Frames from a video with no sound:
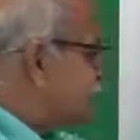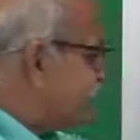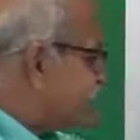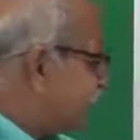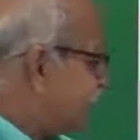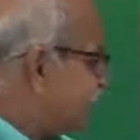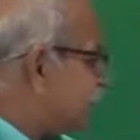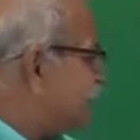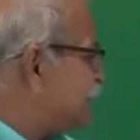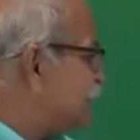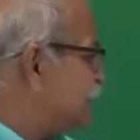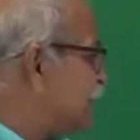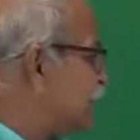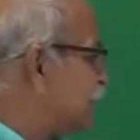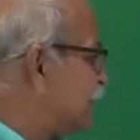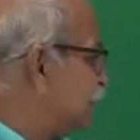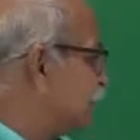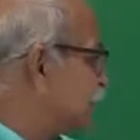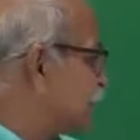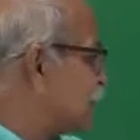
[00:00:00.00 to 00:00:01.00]
everything,
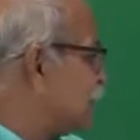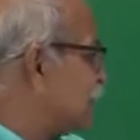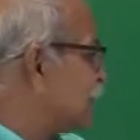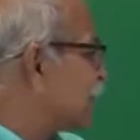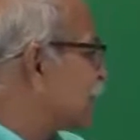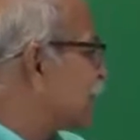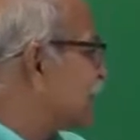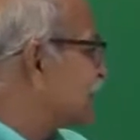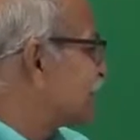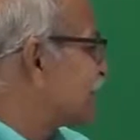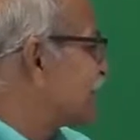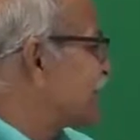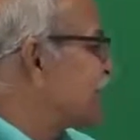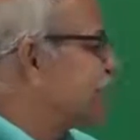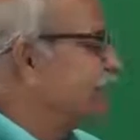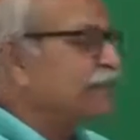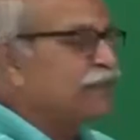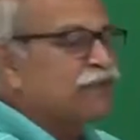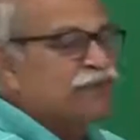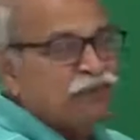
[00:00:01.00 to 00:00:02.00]
so it is also
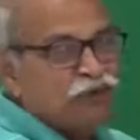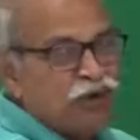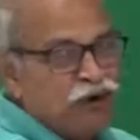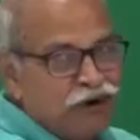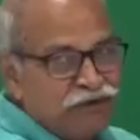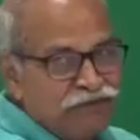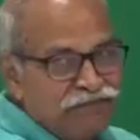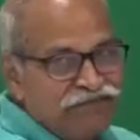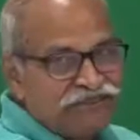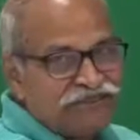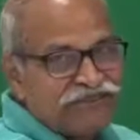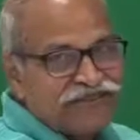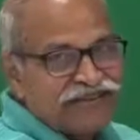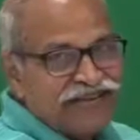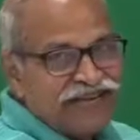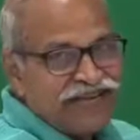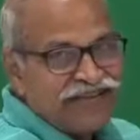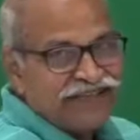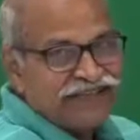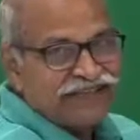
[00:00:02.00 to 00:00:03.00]
attracting the bob,
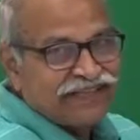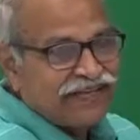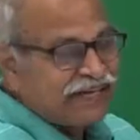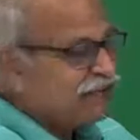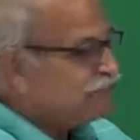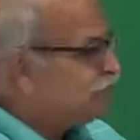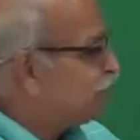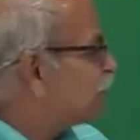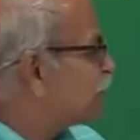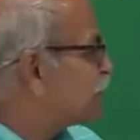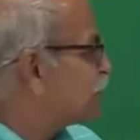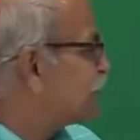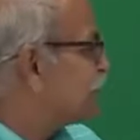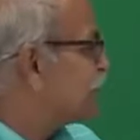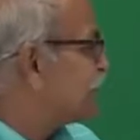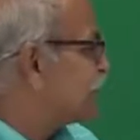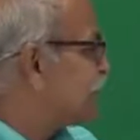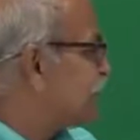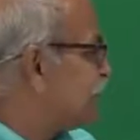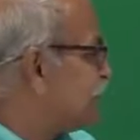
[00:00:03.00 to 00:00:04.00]
and that force
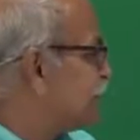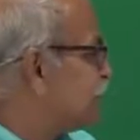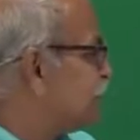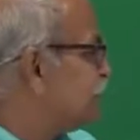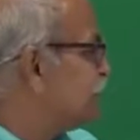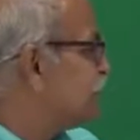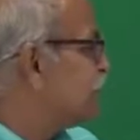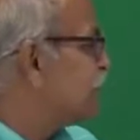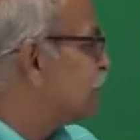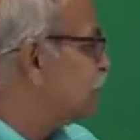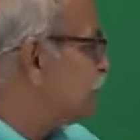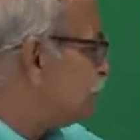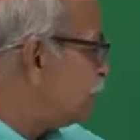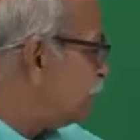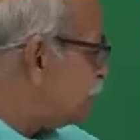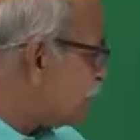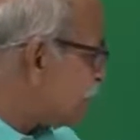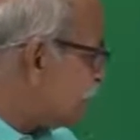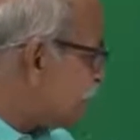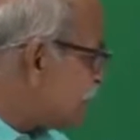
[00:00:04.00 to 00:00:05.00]
is mg in the
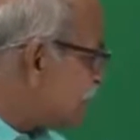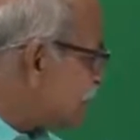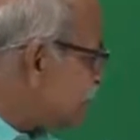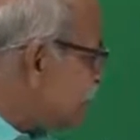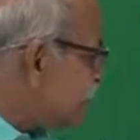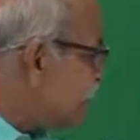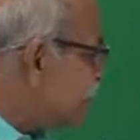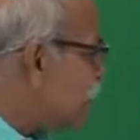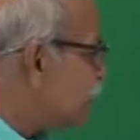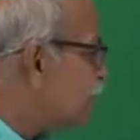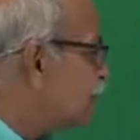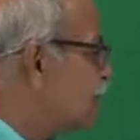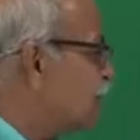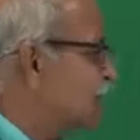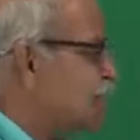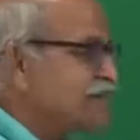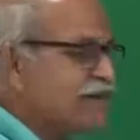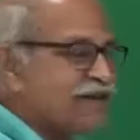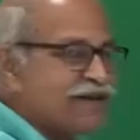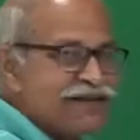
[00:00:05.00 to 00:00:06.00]
vertically
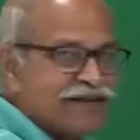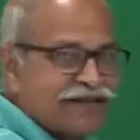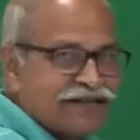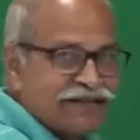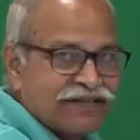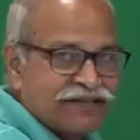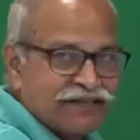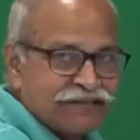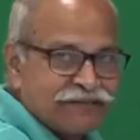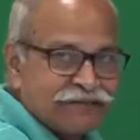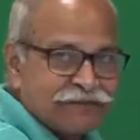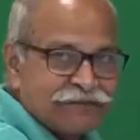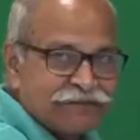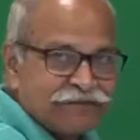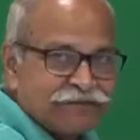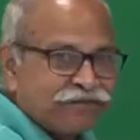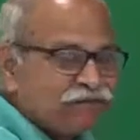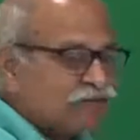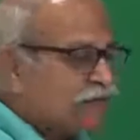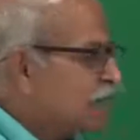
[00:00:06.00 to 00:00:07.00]
downward direction.
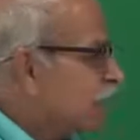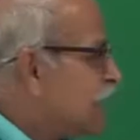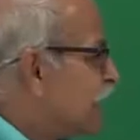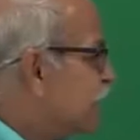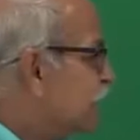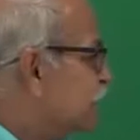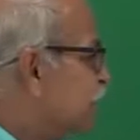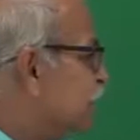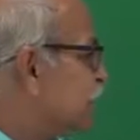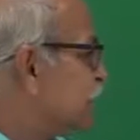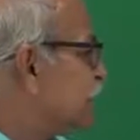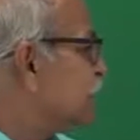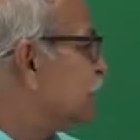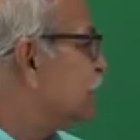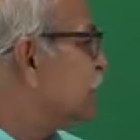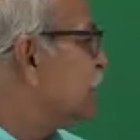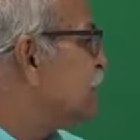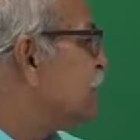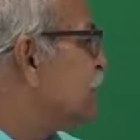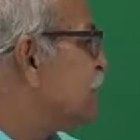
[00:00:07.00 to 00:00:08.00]
And
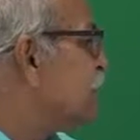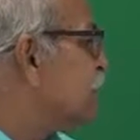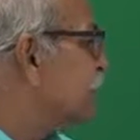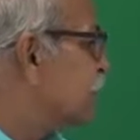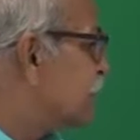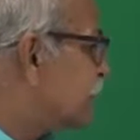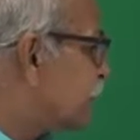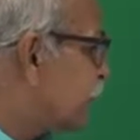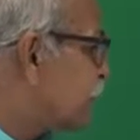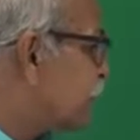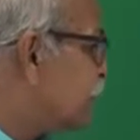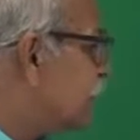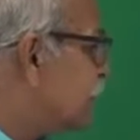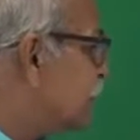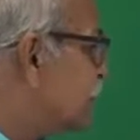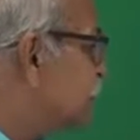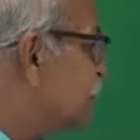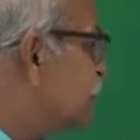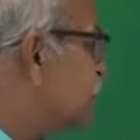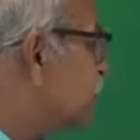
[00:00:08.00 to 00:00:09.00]
then other than
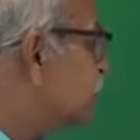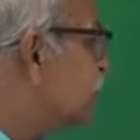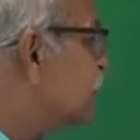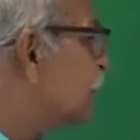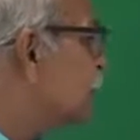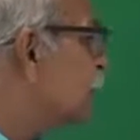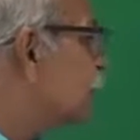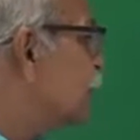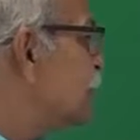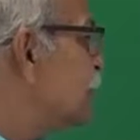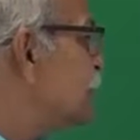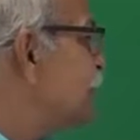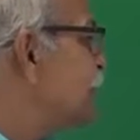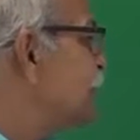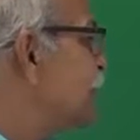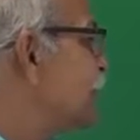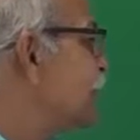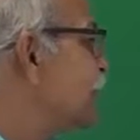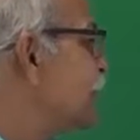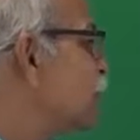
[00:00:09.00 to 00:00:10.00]
the earth, the only
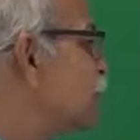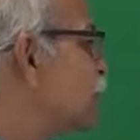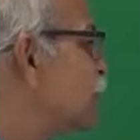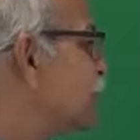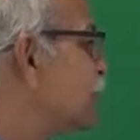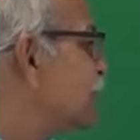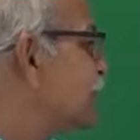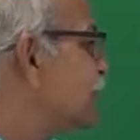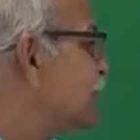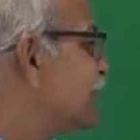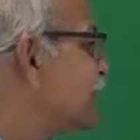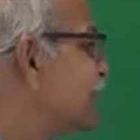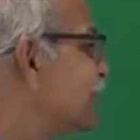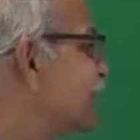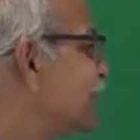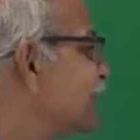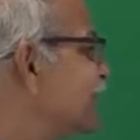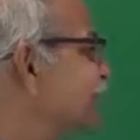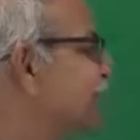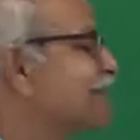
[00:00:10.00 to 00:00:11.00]
thing in contact
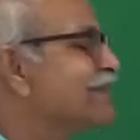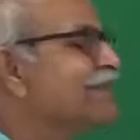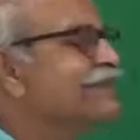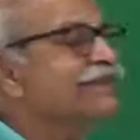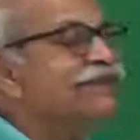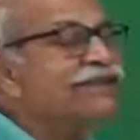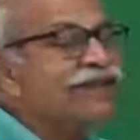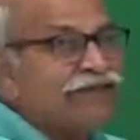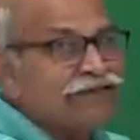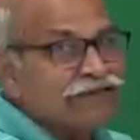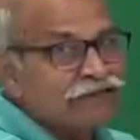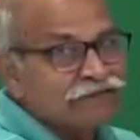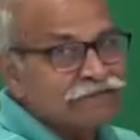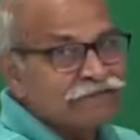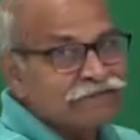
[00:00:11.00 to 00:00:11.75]
is this string,